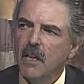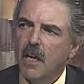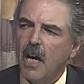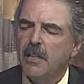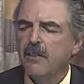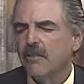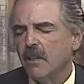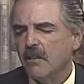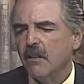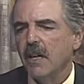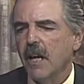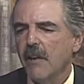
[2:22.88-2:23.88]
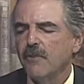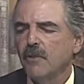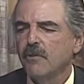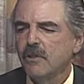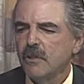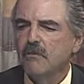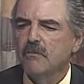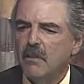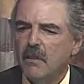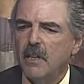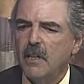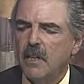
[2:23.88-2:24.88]
Under six and a half, you do
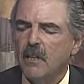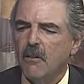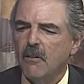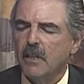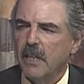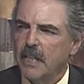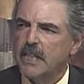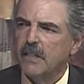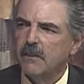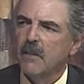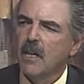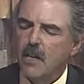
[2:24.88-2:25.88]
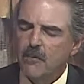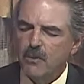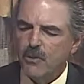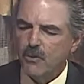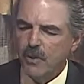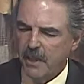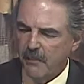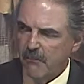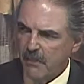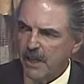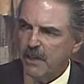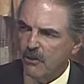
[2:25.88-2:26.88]
see a correlation between
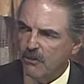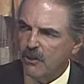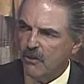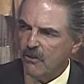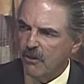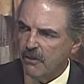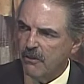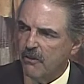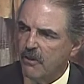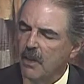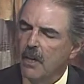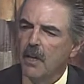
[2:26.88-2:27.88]
medical disorders